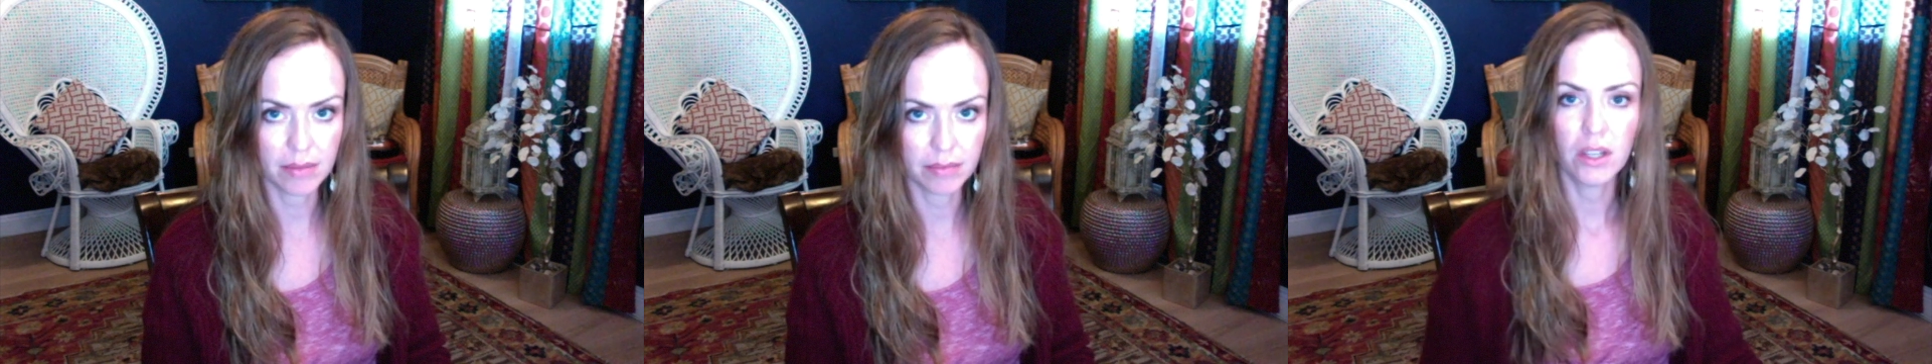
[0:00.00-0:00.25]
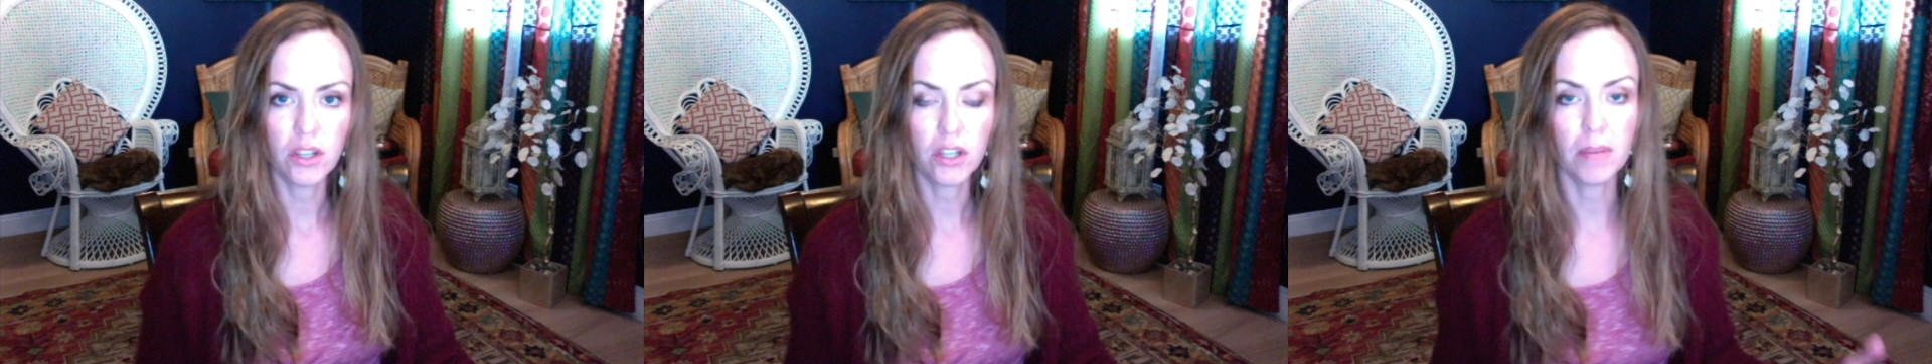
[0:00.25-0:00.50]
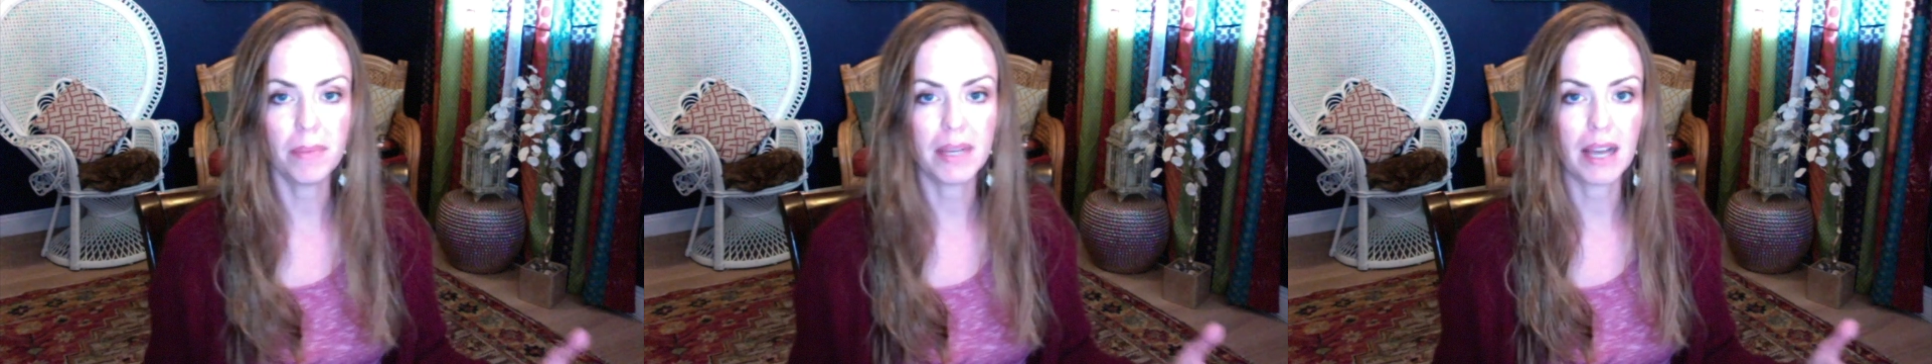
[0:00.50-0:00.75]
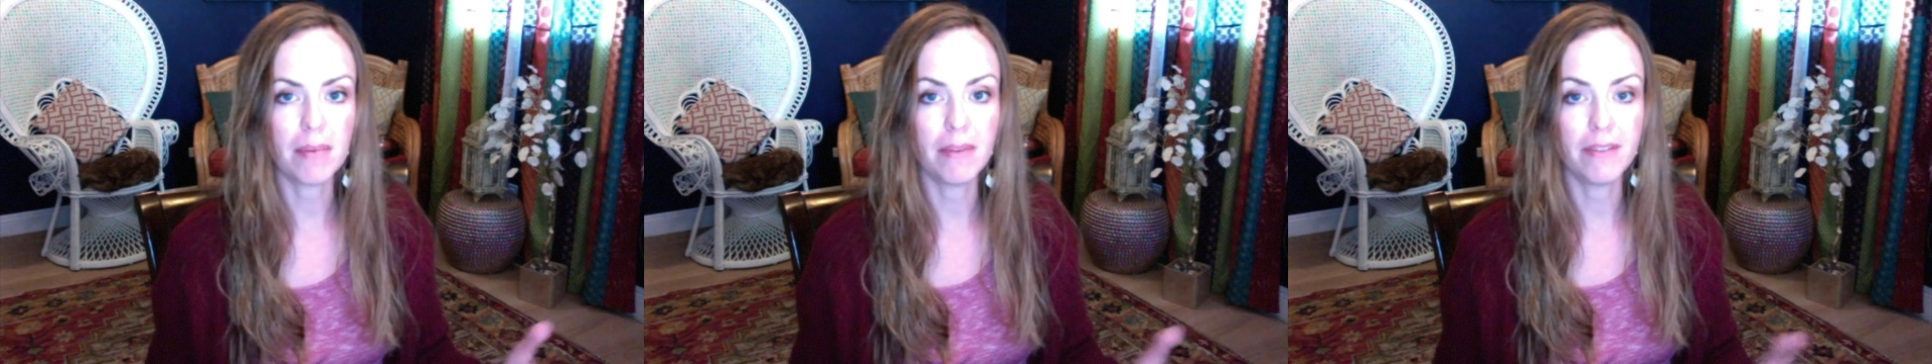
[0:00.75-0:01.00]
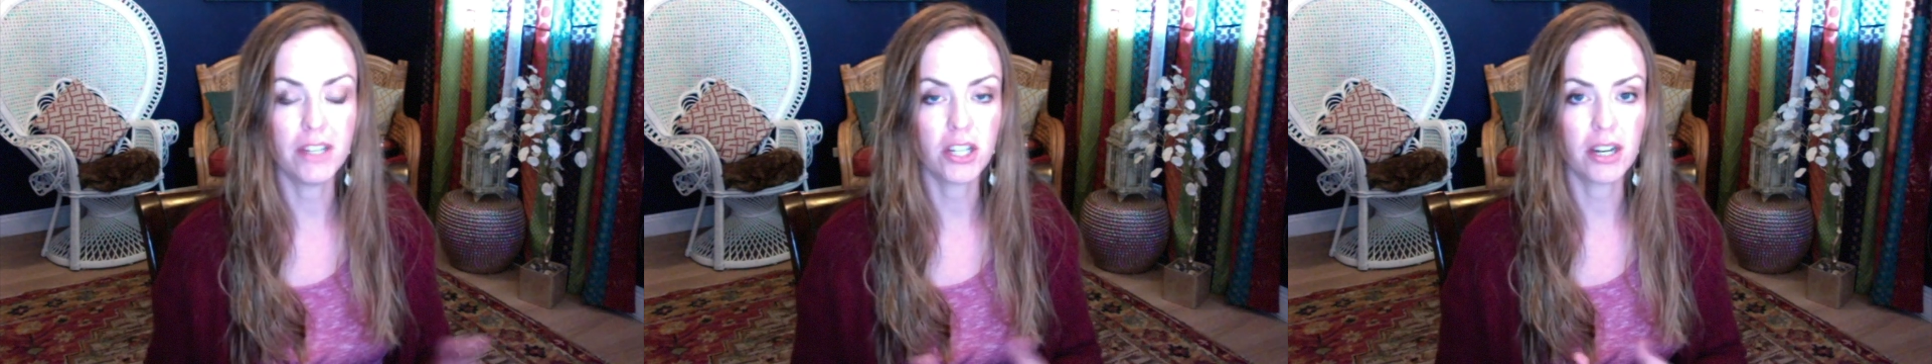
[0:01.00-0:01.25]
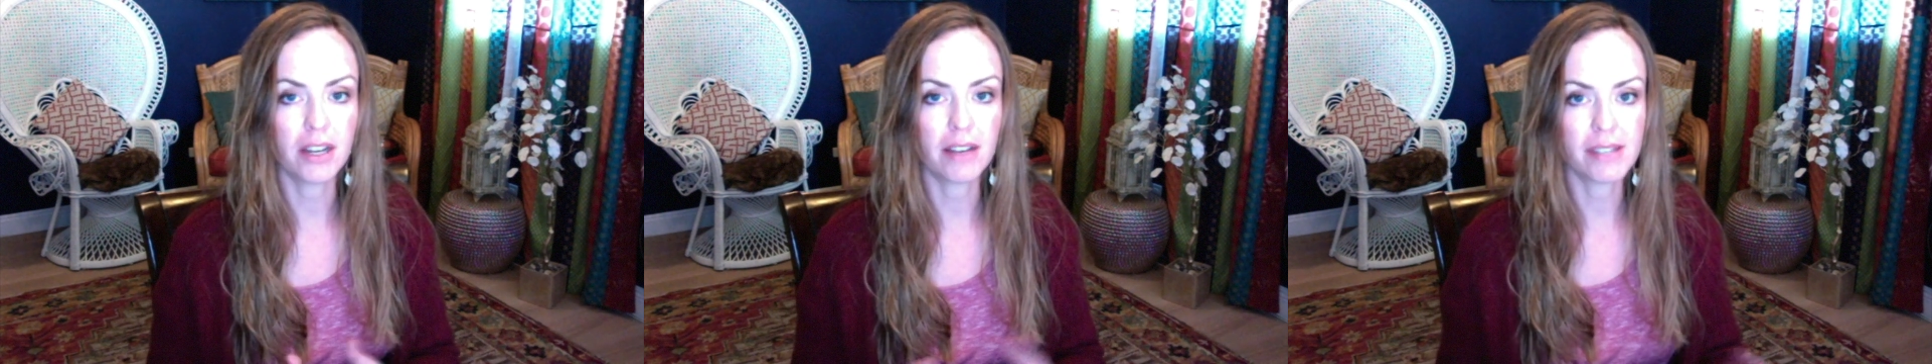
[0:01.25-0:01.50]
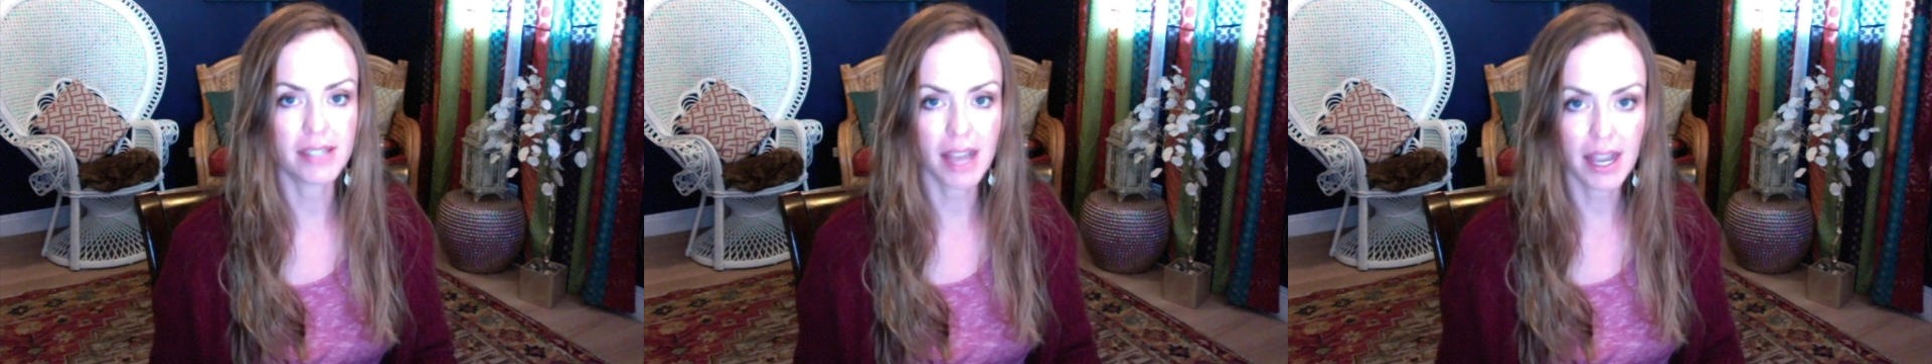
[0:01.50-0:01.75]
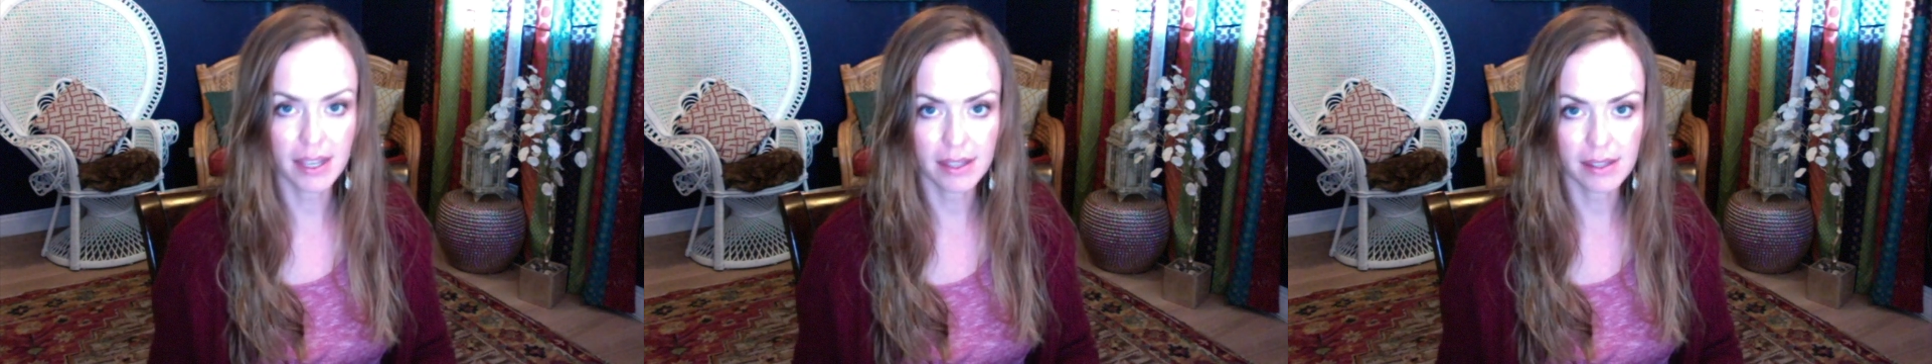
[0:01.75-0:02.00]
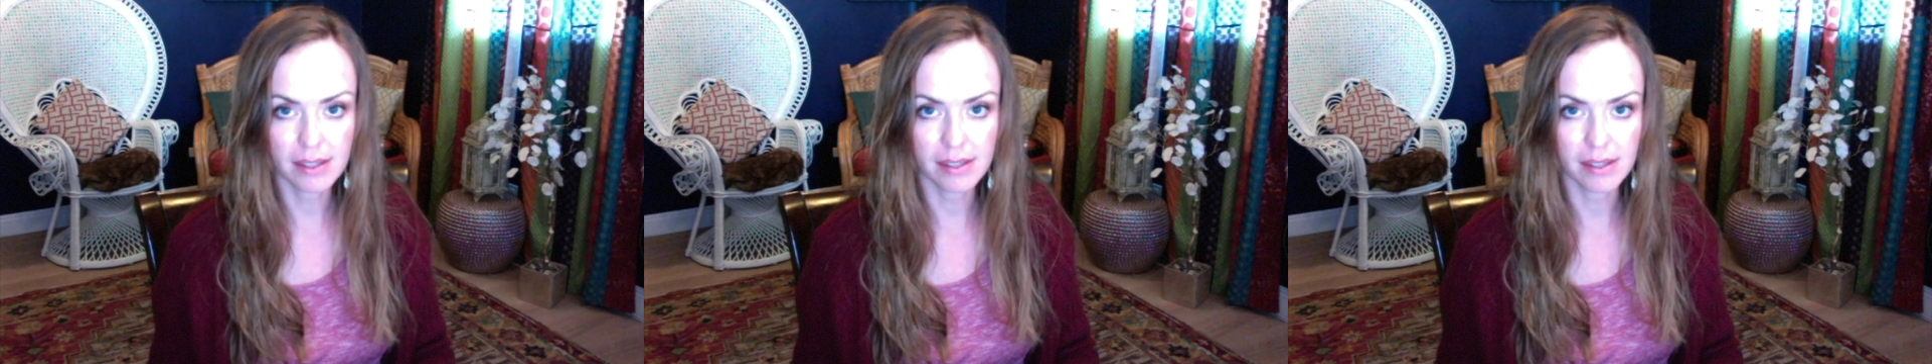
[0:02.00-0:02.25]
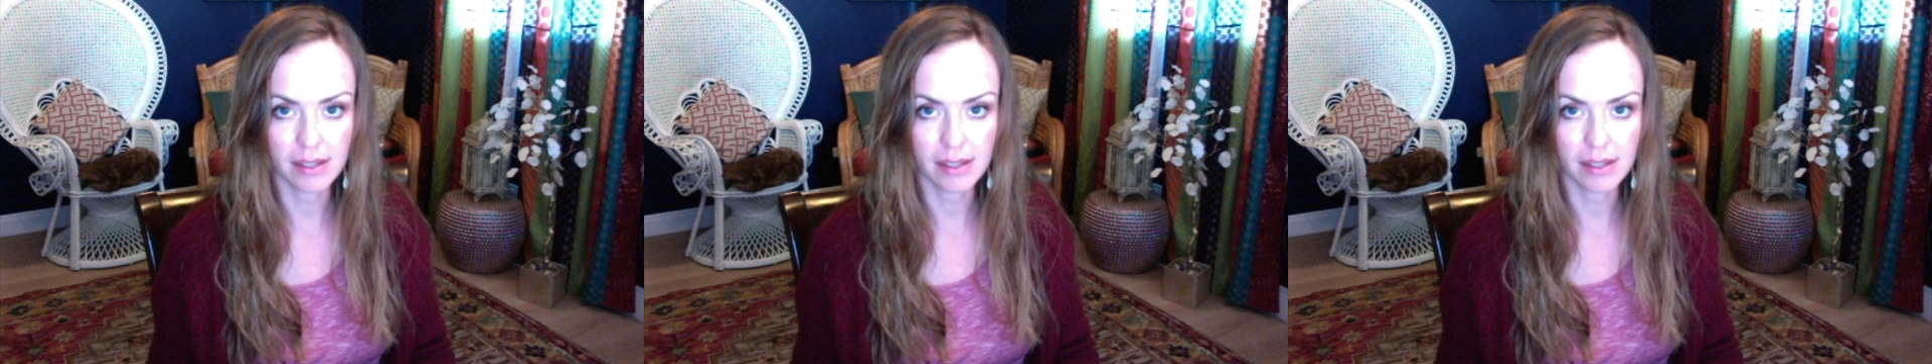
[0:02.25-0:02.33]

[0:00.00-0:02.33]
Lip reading: You could become a visionary of science,